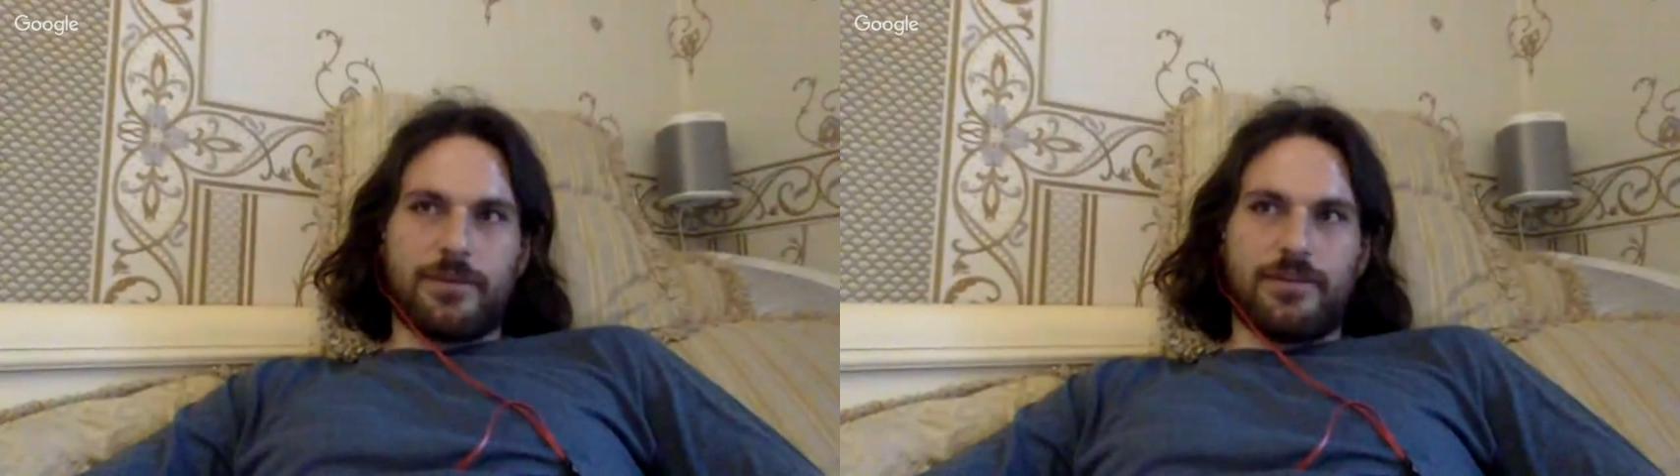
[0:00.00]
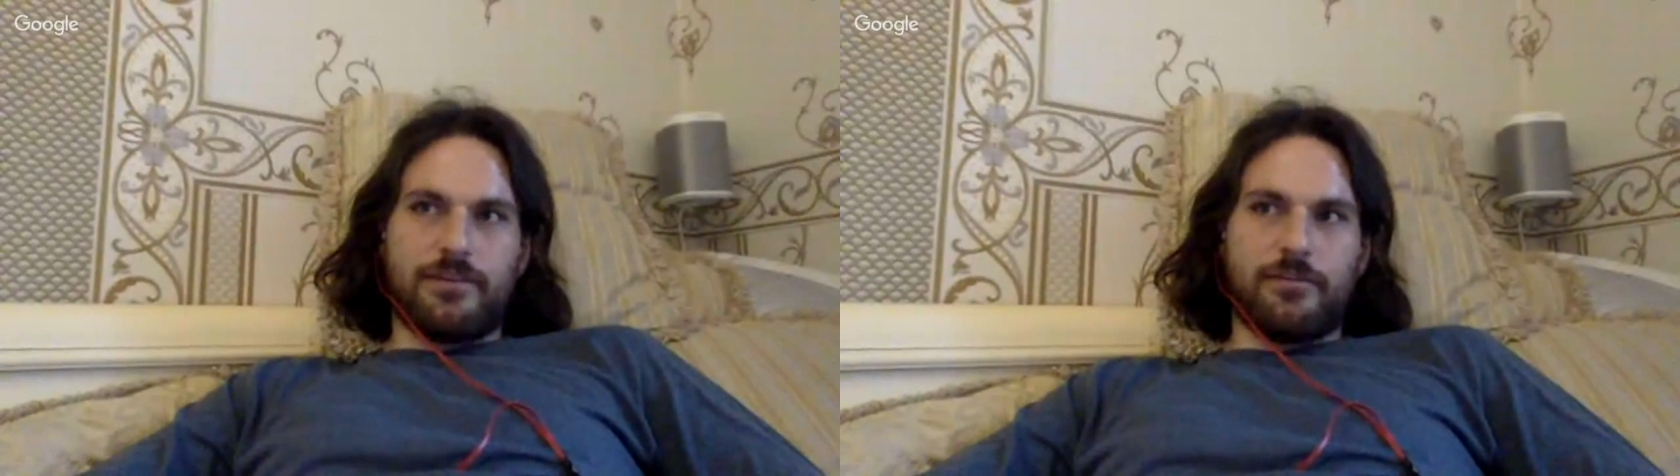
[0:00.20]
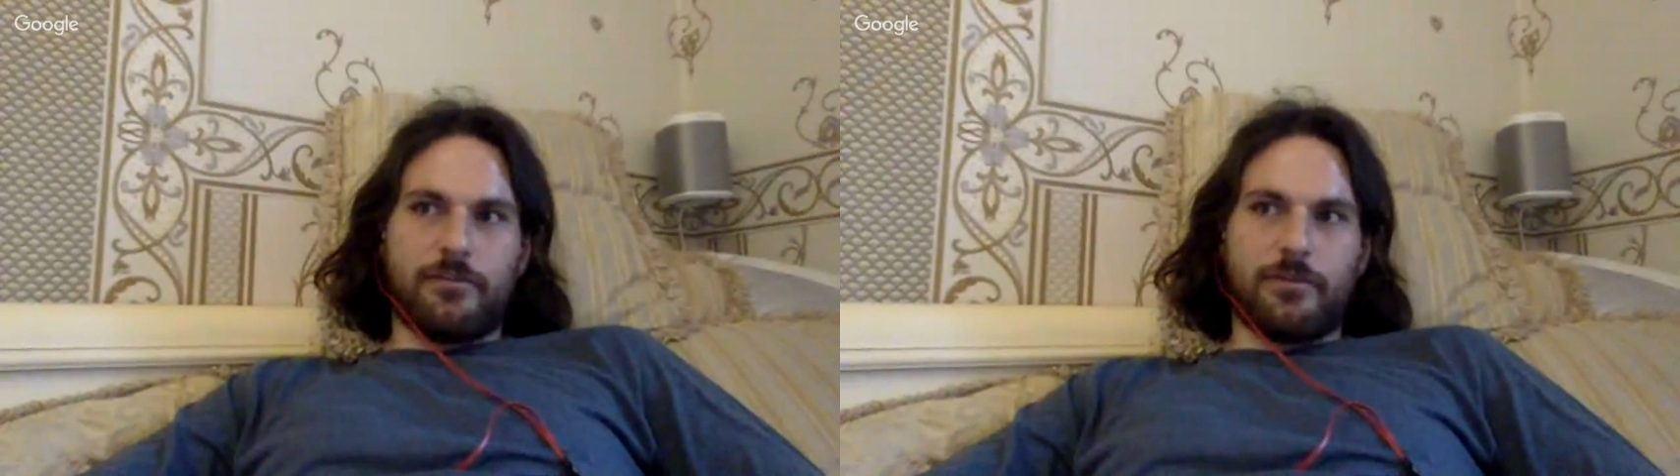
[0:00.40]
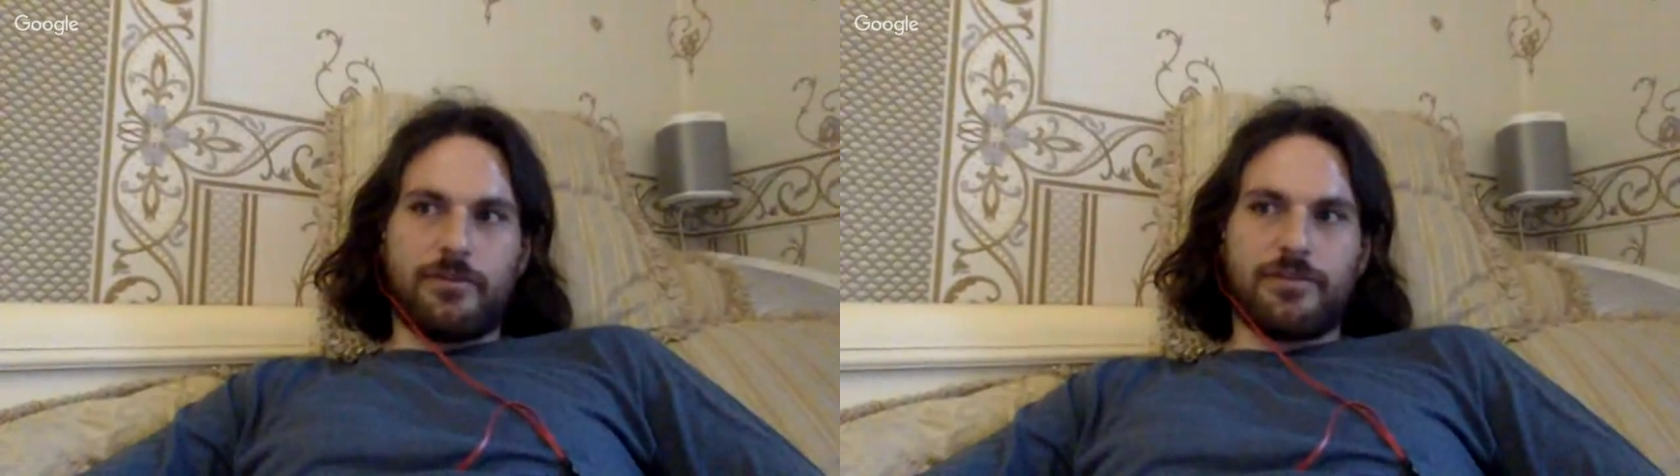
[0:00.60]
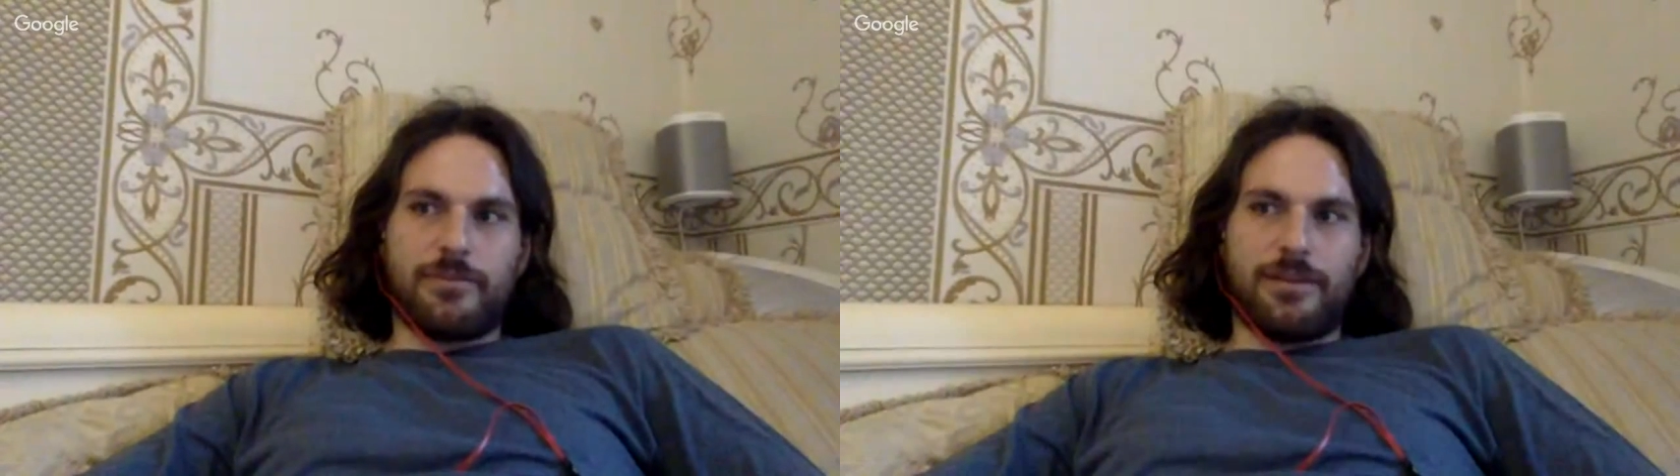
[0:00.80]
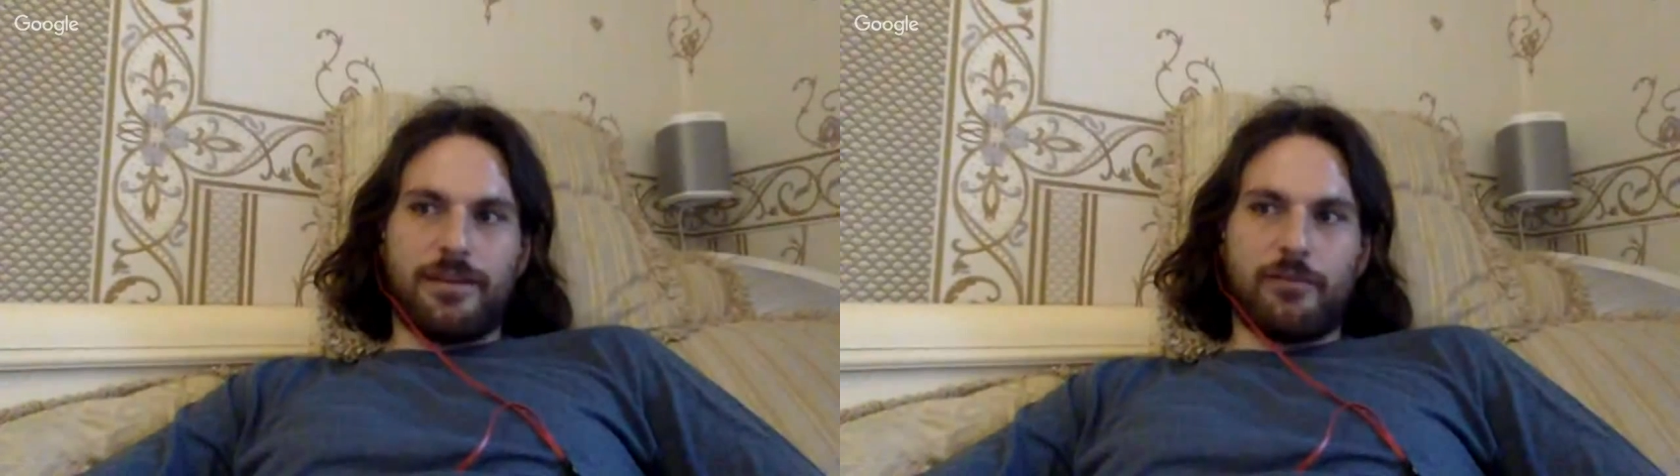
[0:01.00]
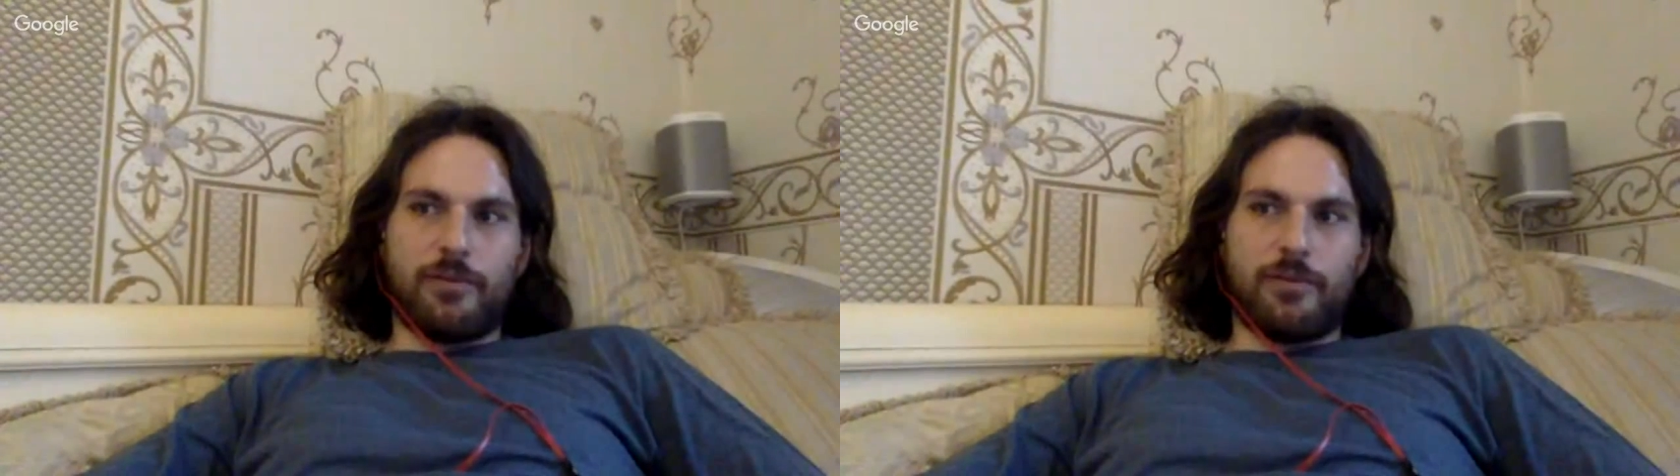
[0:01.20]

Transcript: what I did for most of my life.